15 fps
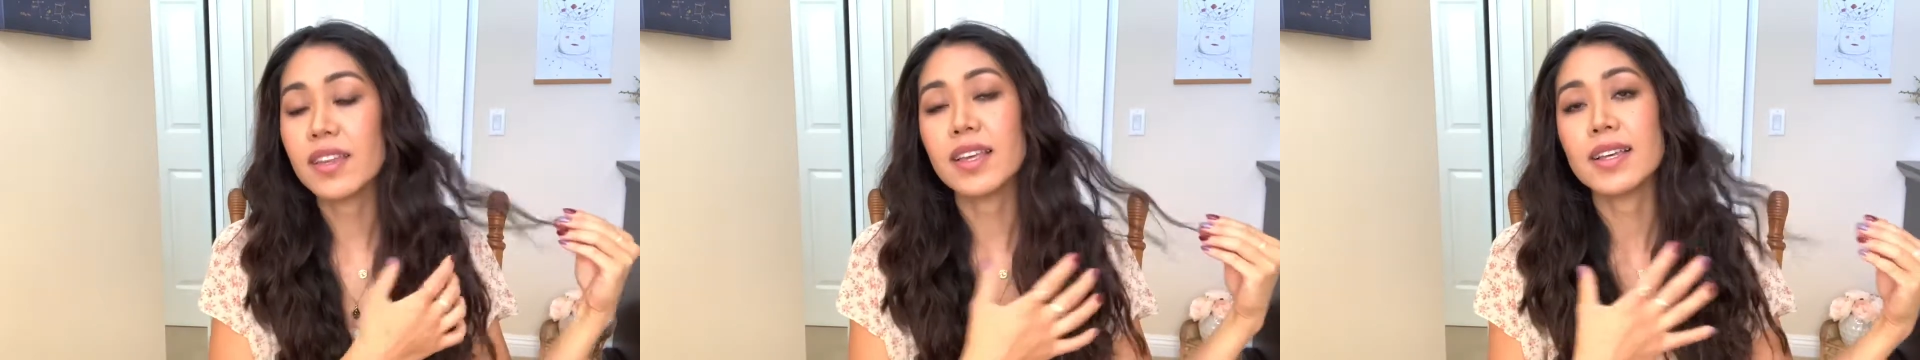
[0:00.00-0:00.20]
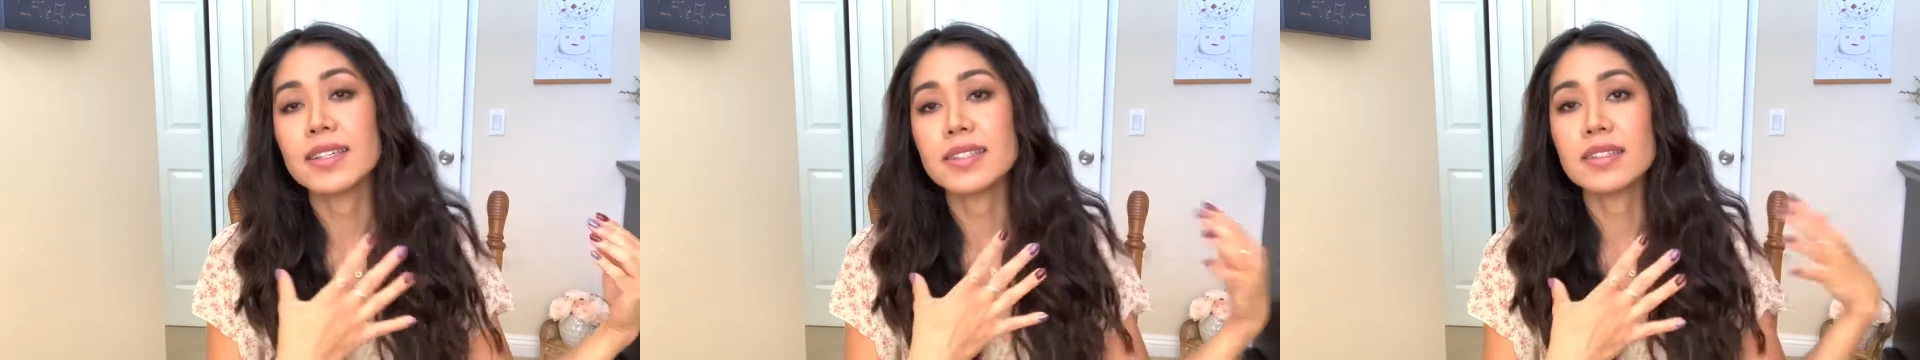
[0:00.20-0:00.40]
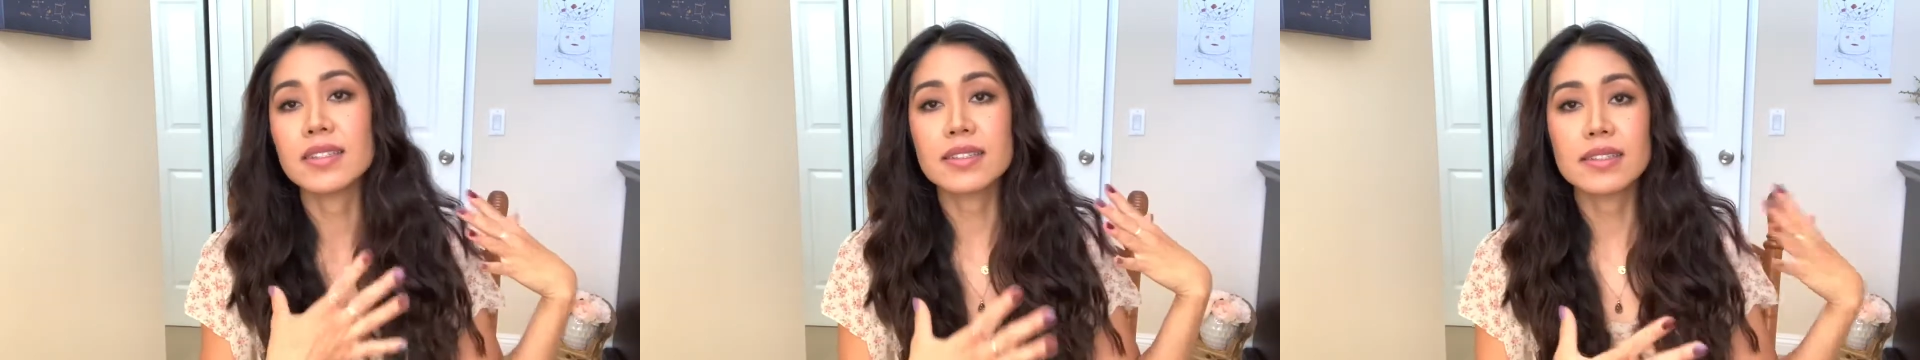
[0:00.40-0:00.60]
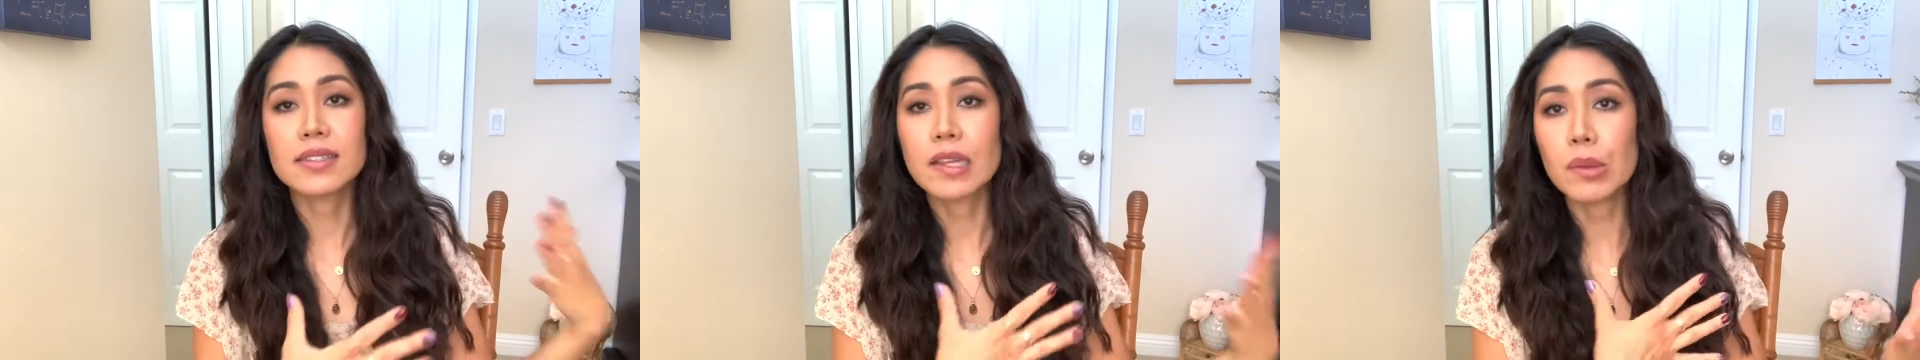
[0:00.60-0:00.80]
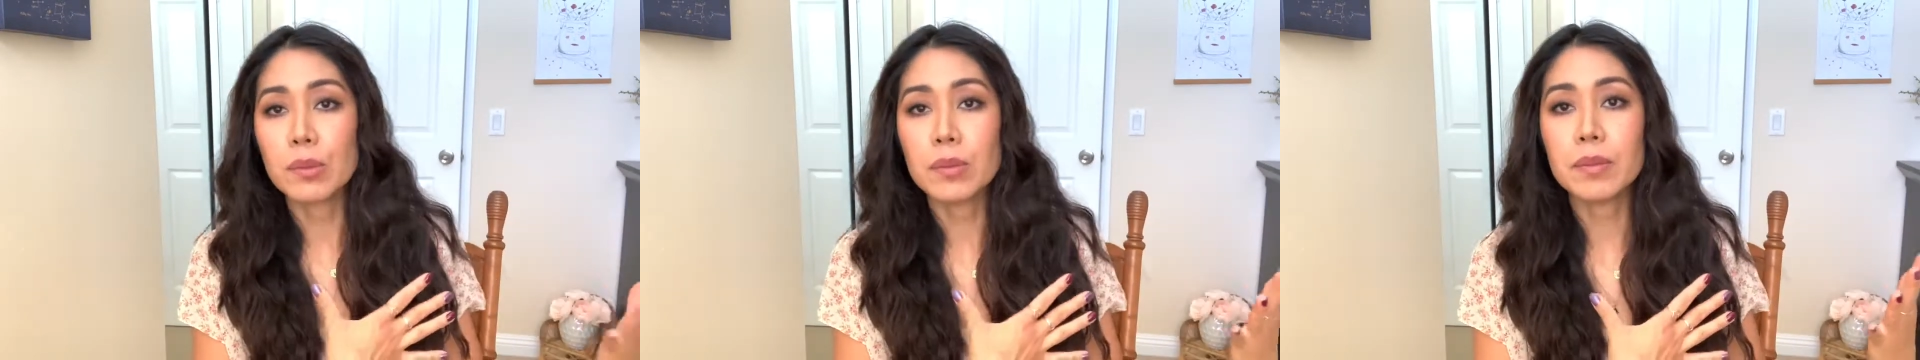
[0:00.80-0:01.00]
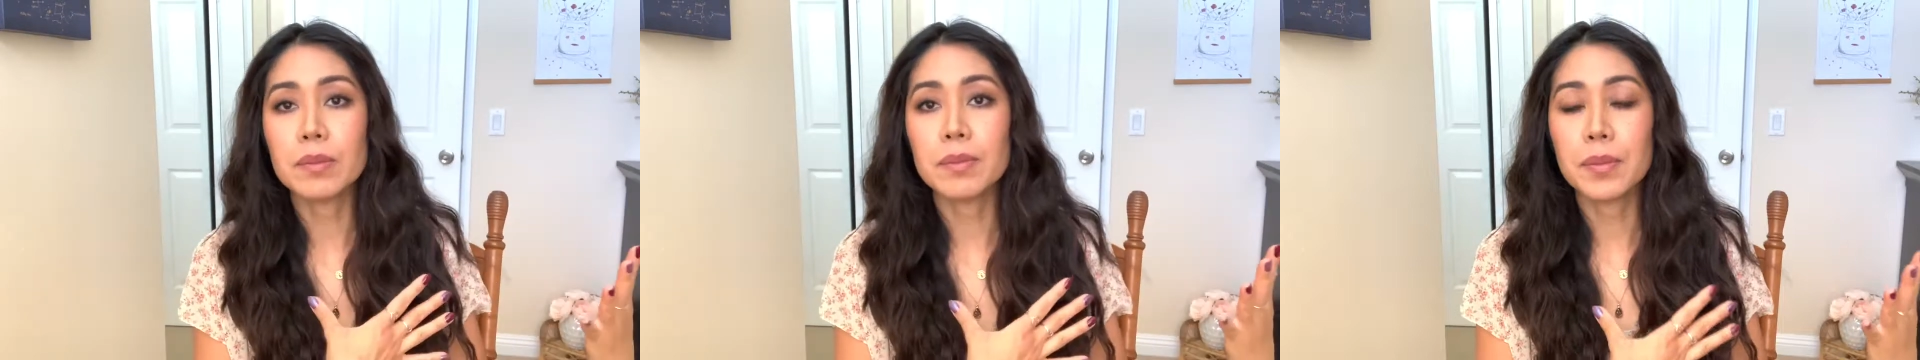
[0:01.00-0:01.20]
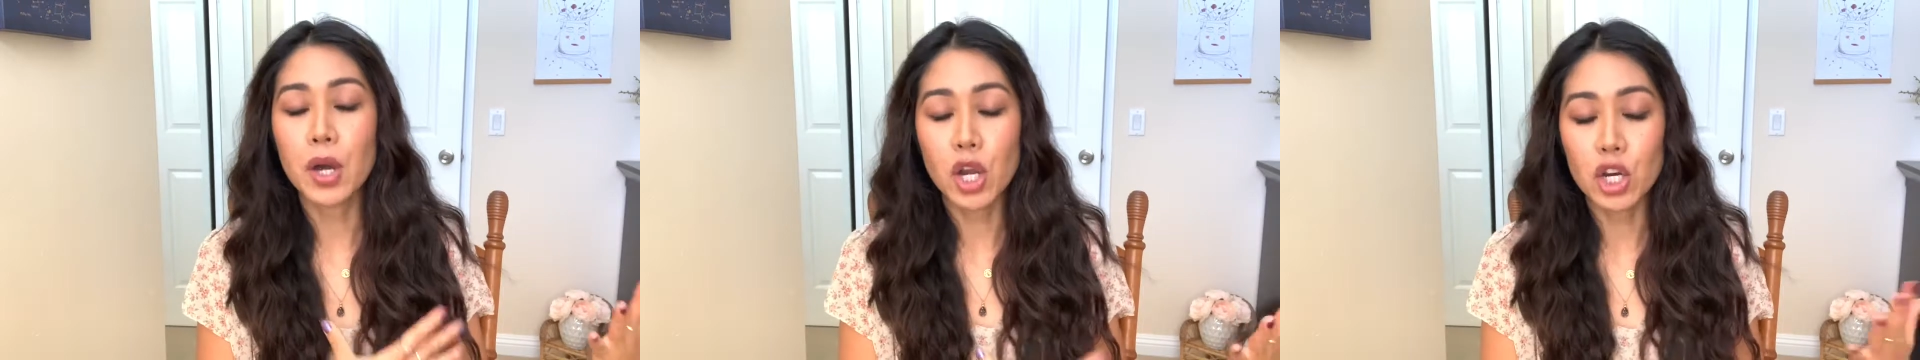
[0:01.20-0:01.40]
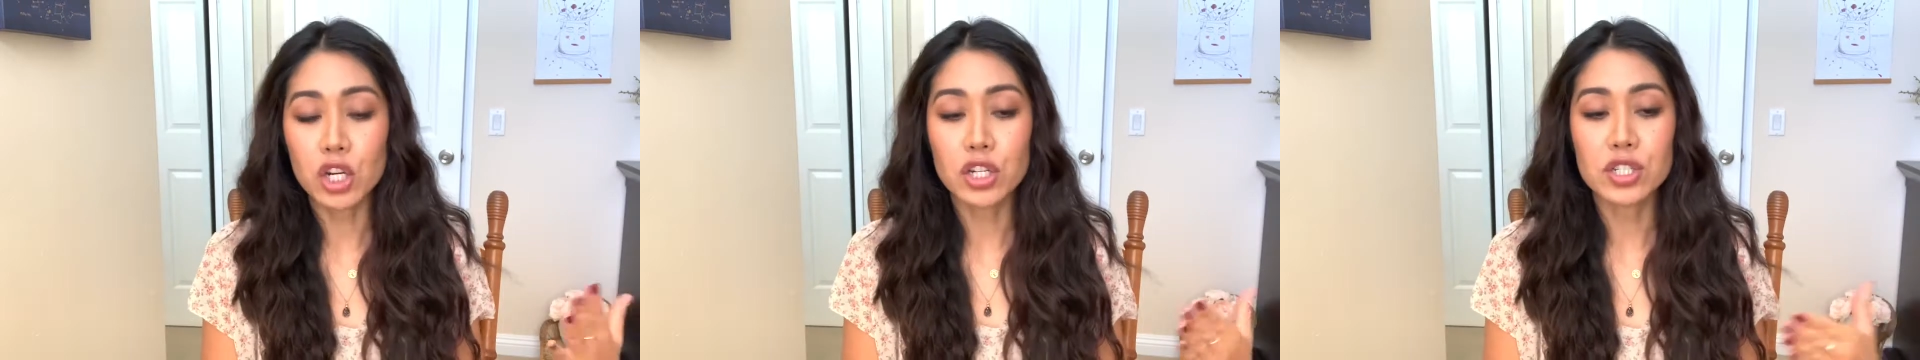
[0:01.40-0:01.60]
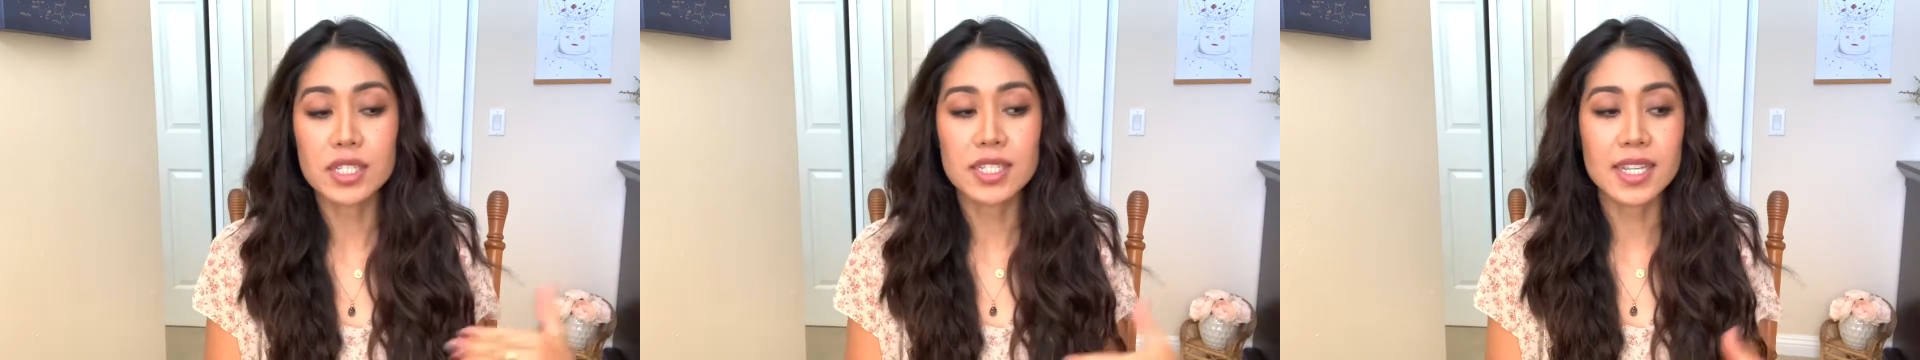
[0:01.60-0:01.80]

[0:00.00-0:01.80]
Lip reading: as some parts,